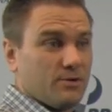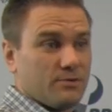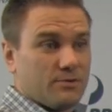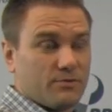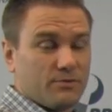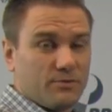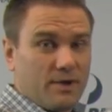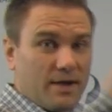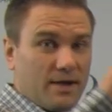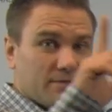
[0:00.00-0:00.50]

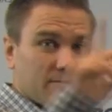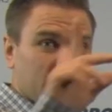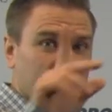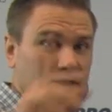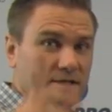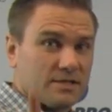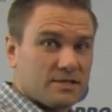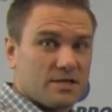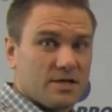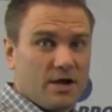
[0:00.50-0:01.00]
throughout
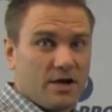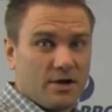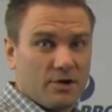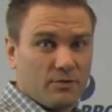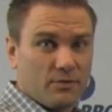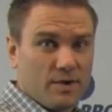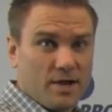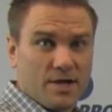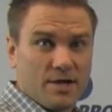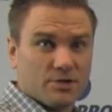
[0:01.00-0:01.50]
the
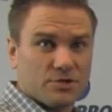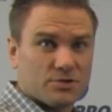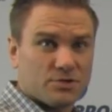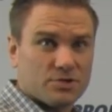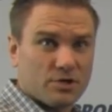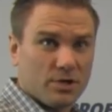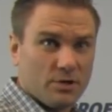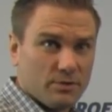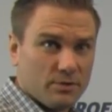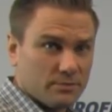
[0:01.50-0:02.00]
entire range.
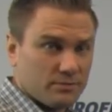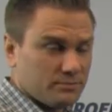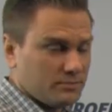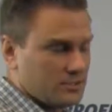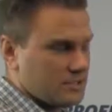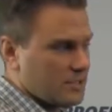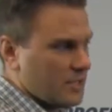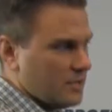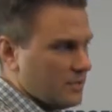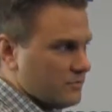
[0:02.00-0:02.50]
So
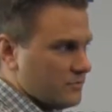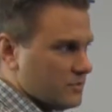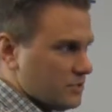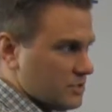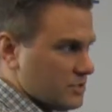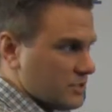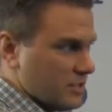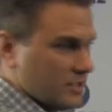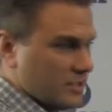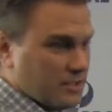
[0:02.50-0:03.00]
instead of
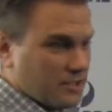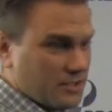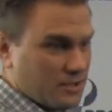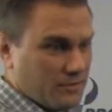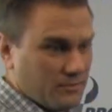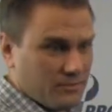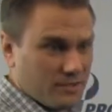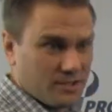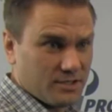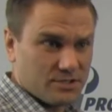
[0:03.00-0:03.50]
just
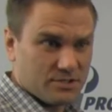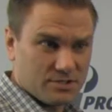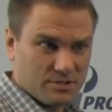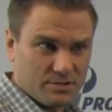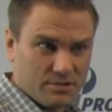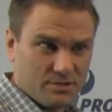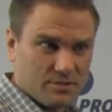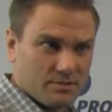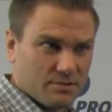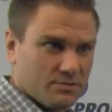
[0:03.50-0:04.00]
thinking of things
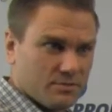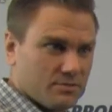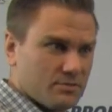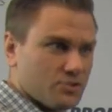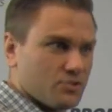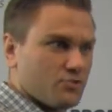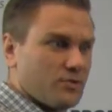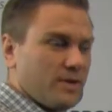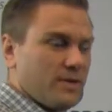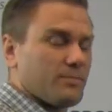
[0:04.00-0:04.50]
in a
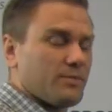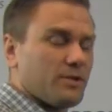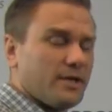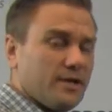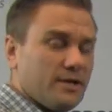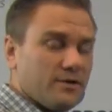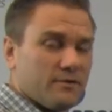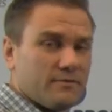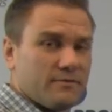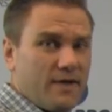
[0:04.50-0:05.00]
straight
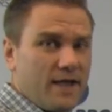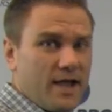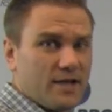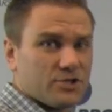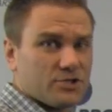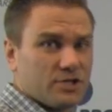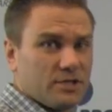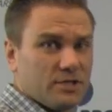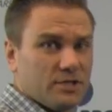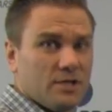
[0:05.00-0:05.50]
planar
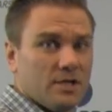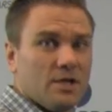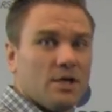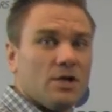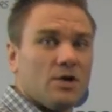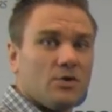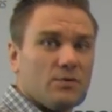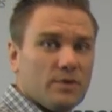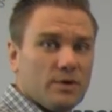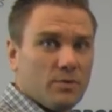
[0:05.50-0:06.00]
fashion,
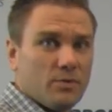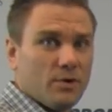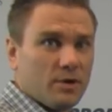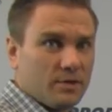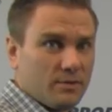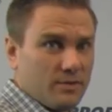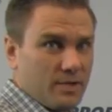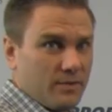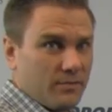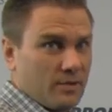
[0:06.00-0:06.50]
we
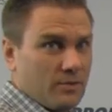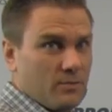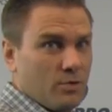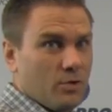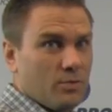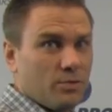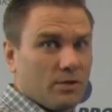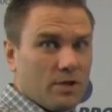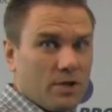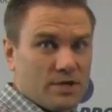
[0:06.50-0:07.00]
want to be able to
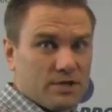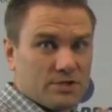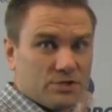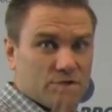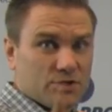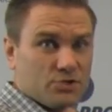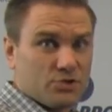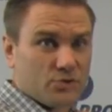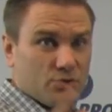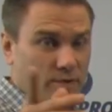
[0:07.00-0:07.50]
mobilize
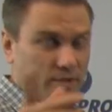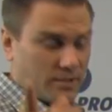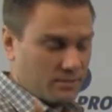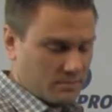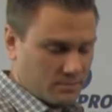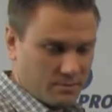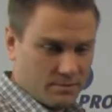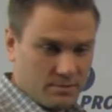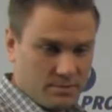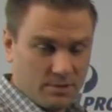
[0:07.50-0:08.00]
the joint,
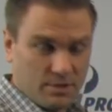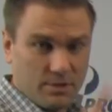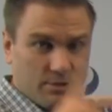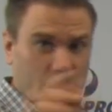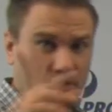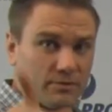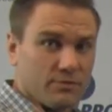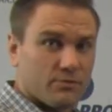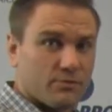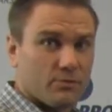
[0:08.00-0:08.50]

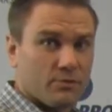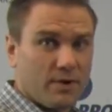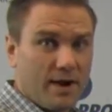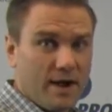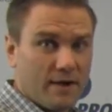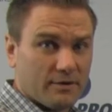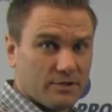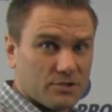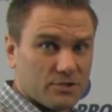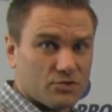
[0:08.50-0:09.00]

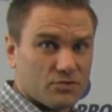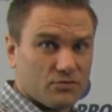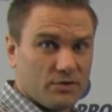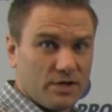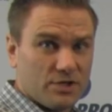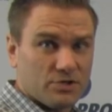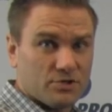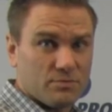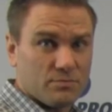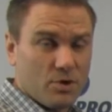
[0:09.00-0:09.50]
throughout its
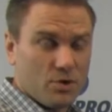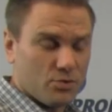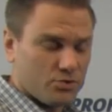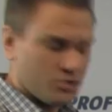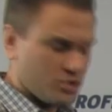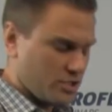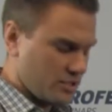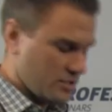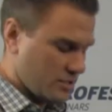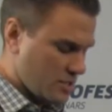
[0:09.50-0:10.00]
range of
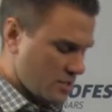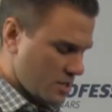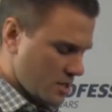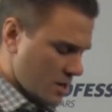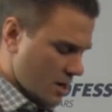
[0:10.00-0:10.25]
motion.